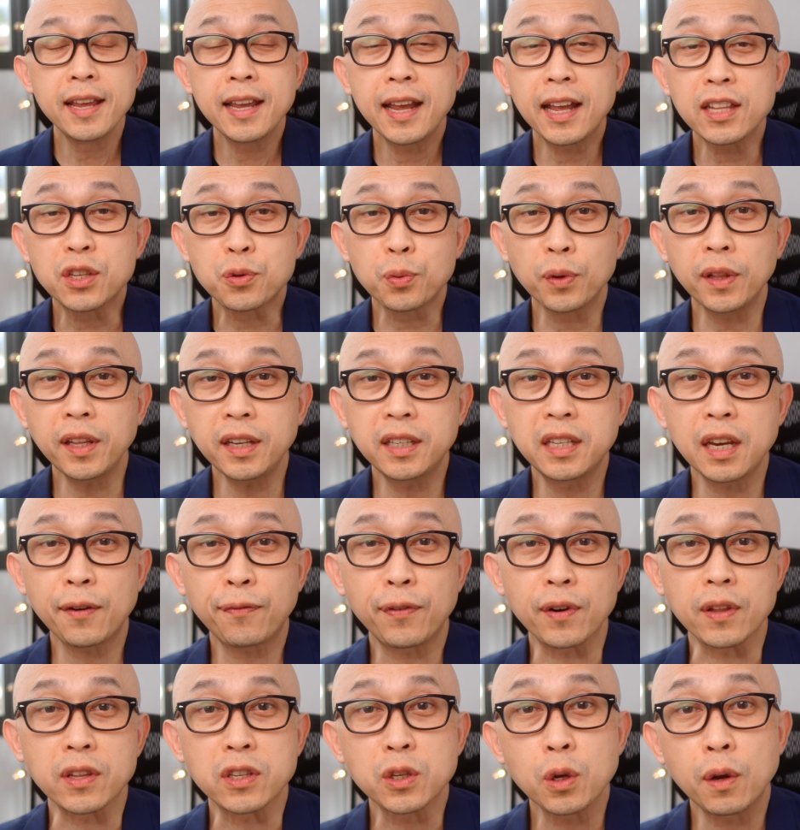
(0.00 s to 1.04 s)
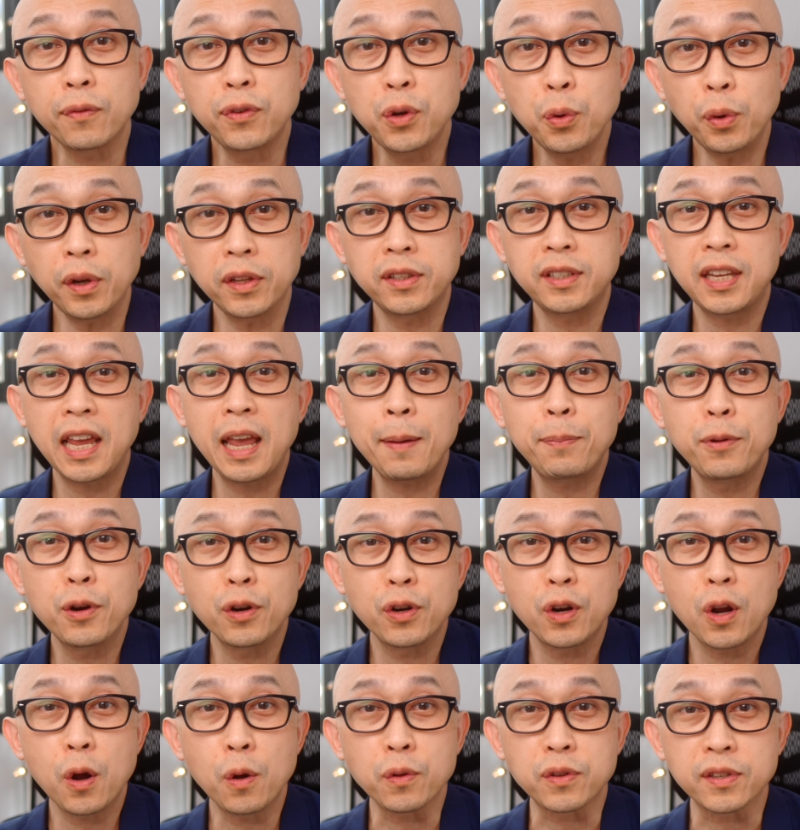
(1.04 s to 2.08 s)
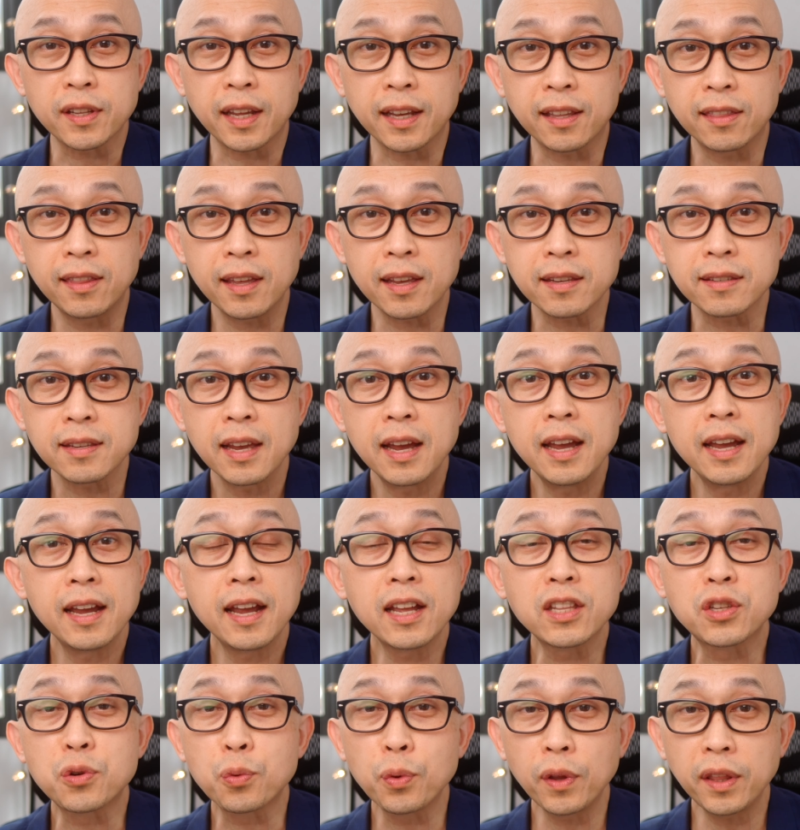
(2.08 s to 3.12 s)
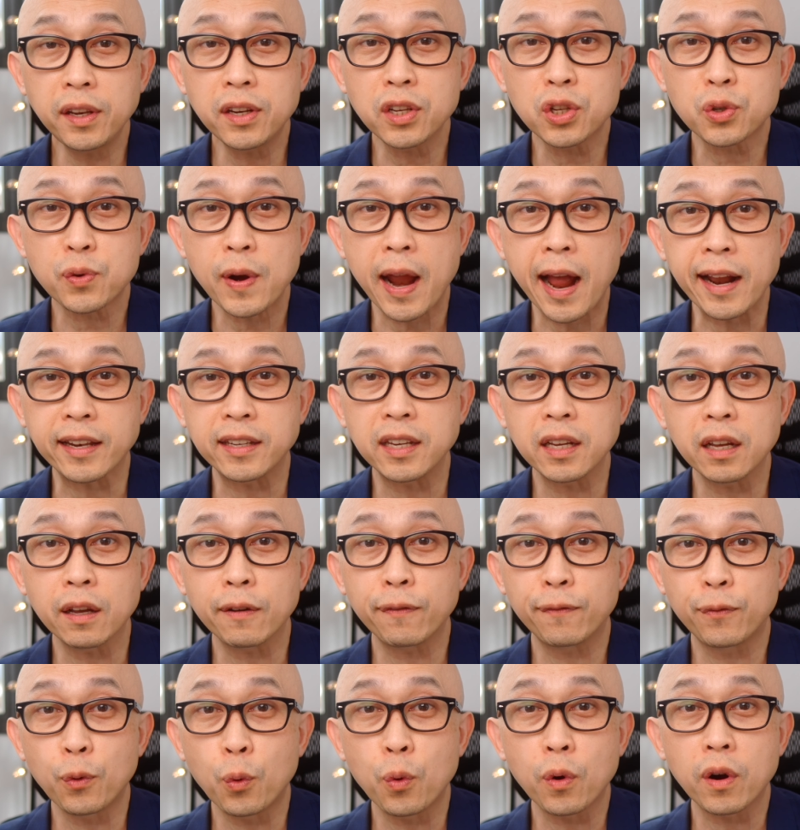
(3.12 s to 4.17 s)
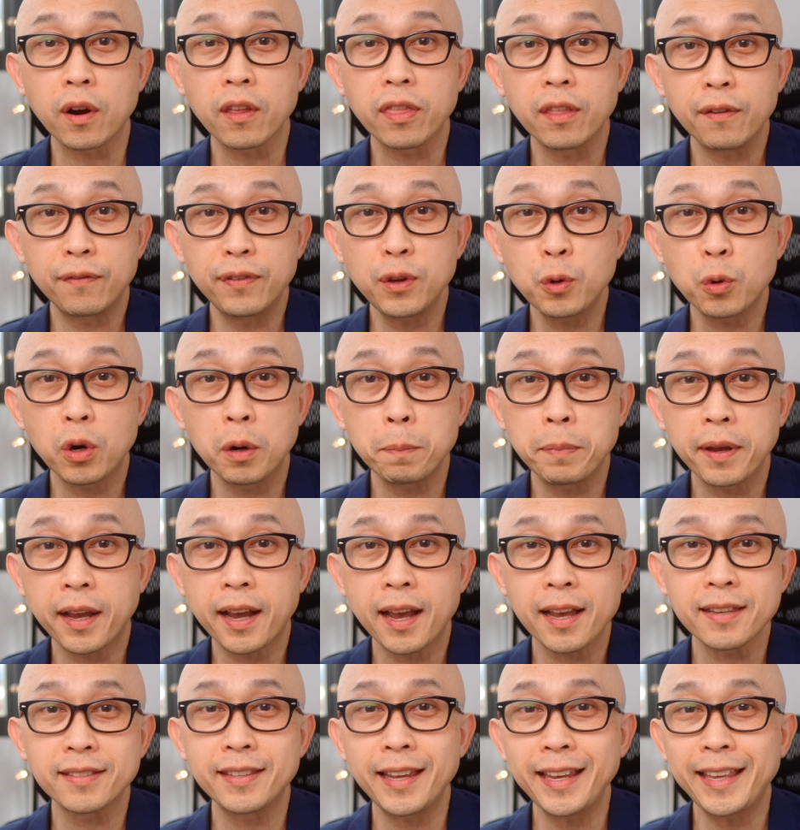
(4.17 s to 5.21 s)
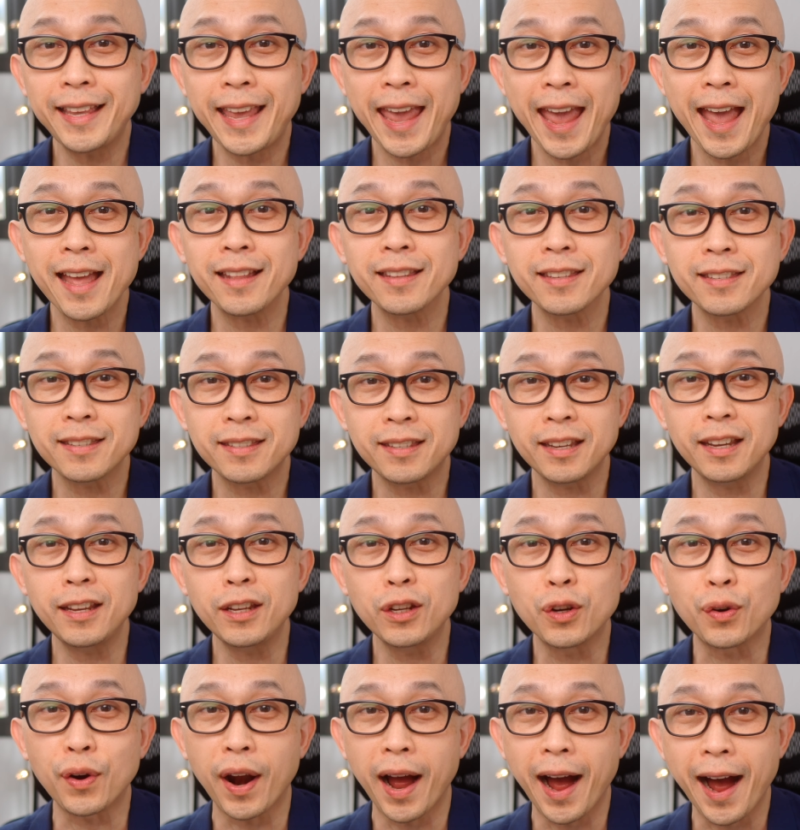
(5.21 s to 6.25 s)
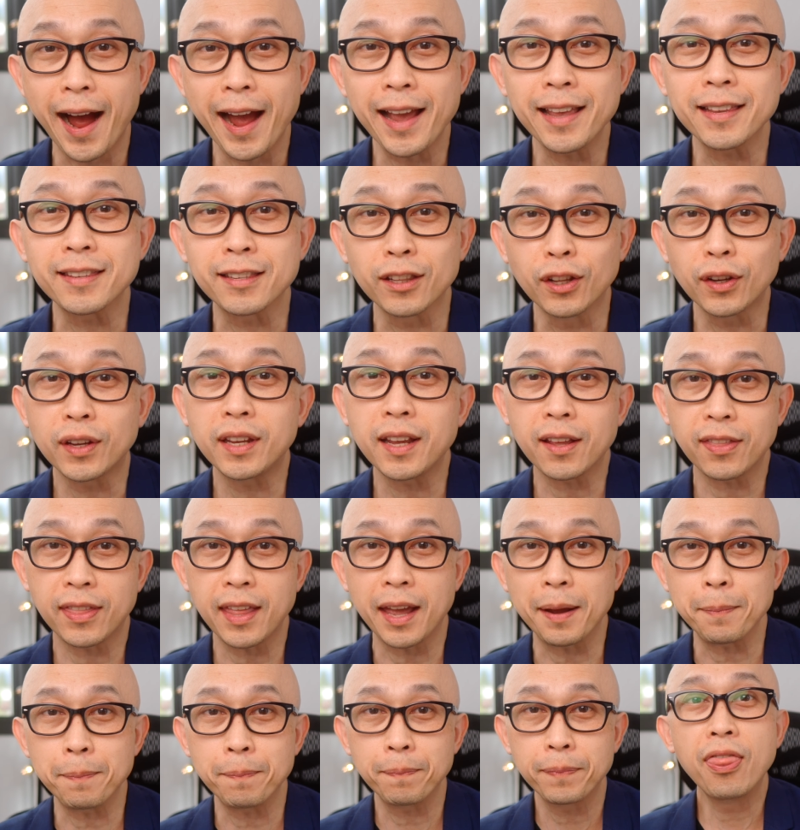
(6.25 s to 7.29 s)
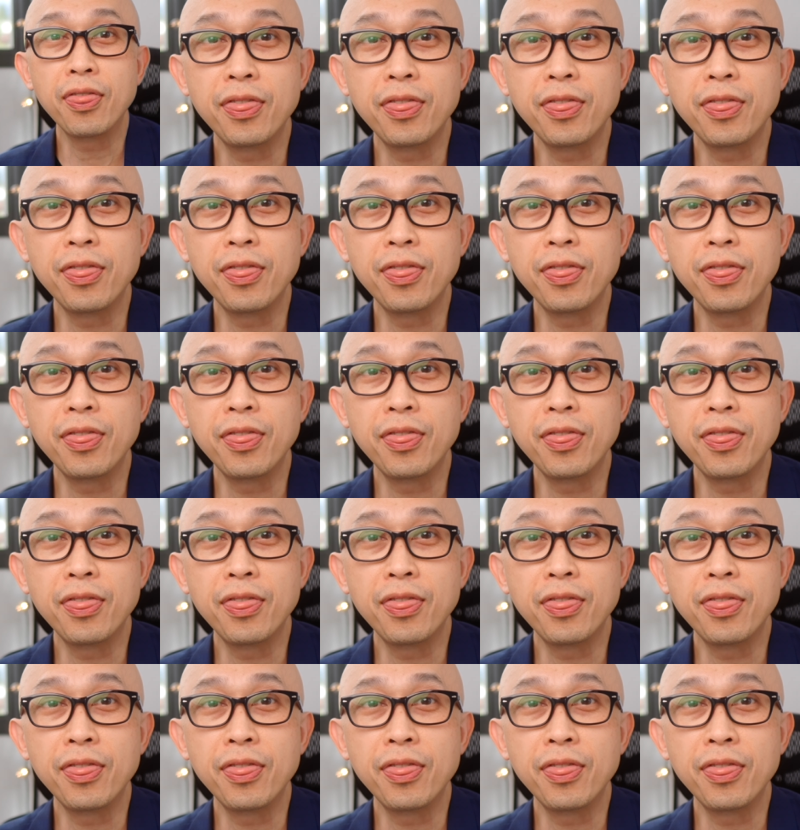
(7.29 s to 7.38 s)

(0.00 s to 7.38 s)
It's really different. So if you were to tape your notes like this, it's really distracting for the viewer because they can't see your eyes looking at them.